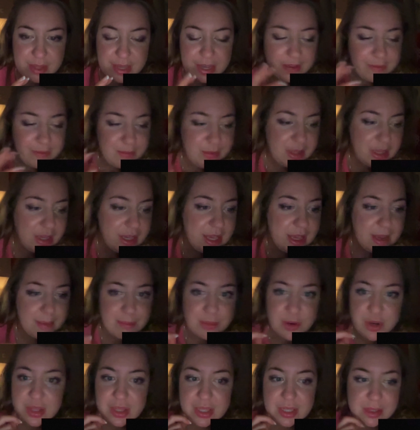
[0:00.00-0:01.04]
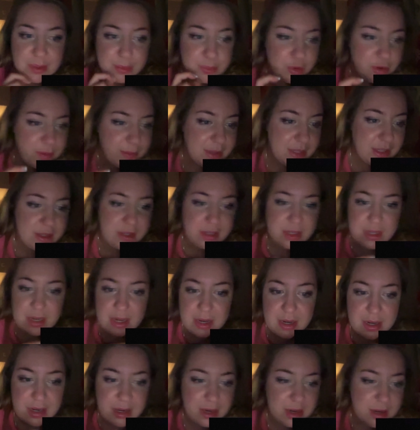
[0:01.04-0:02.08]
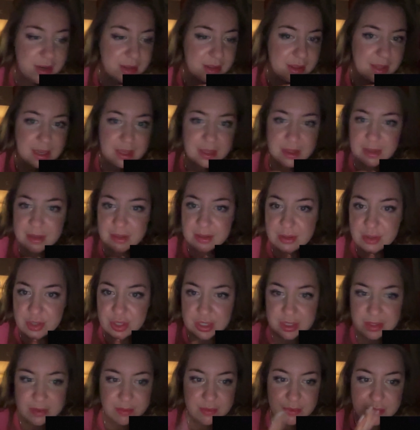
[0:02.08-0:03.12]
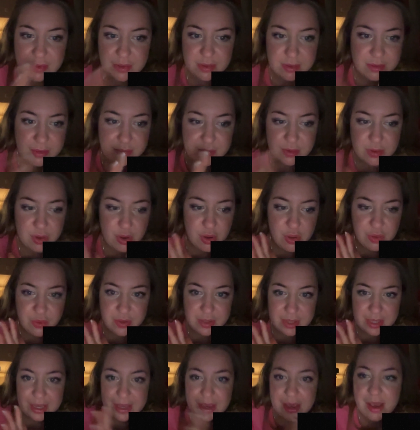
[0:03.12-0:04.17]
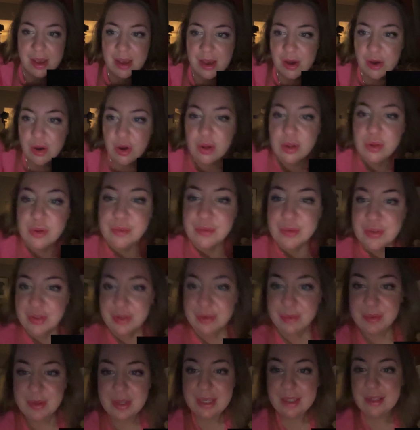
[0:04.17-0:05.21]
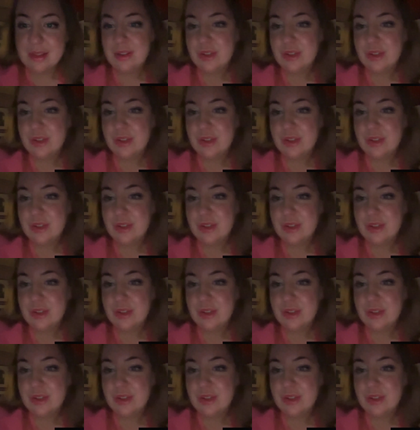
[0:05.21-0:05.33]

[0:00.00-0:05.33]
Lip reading: Like I've been like, hey, book this appointment, like just all over the place.